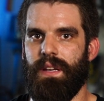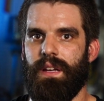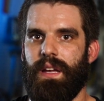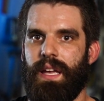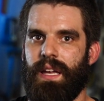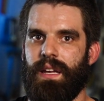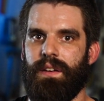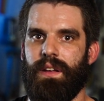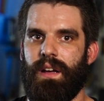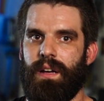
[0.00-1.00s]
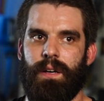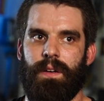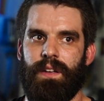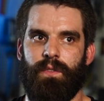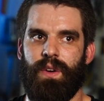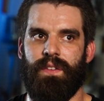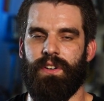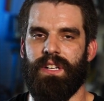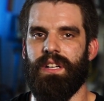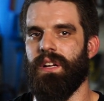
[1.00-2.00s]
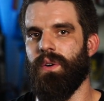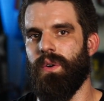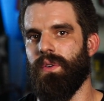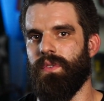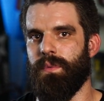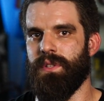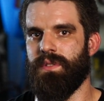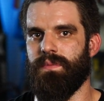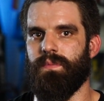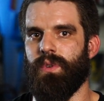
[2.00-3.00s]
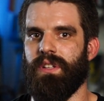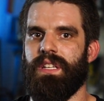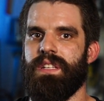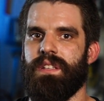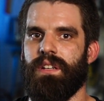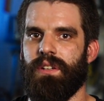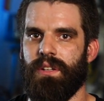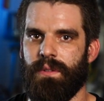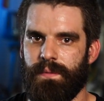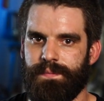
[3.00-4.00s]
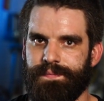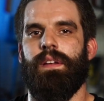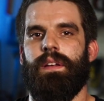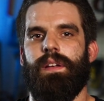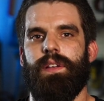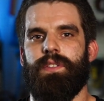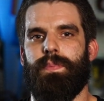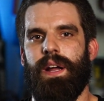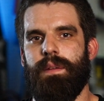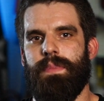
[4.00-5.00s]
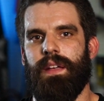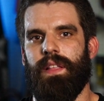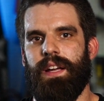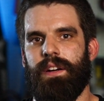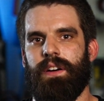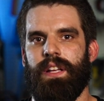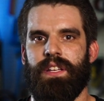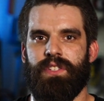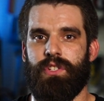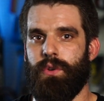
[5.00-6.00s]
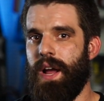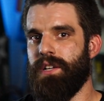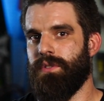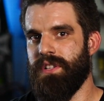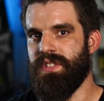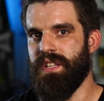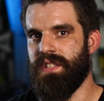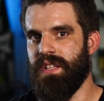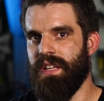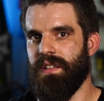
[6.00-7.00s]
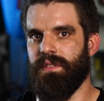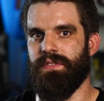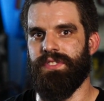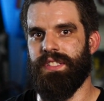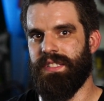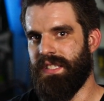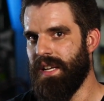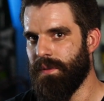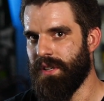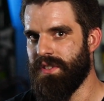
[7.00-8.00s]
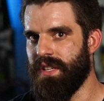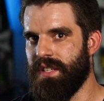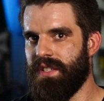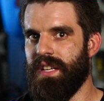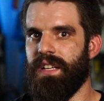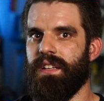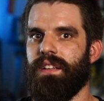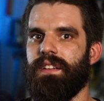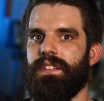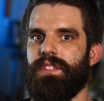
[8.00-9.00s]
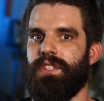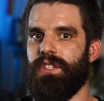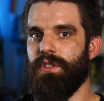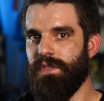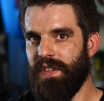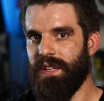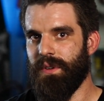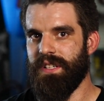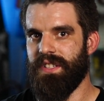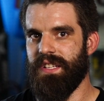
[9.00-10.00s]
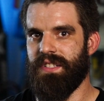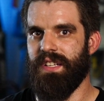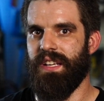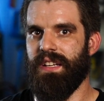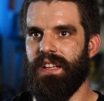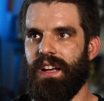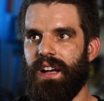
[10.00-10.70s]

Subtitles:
And if we ever need to get a hold of them, it's really easy to do. Spray and bed liner is scratch resistant, dent resistant, UV resistant,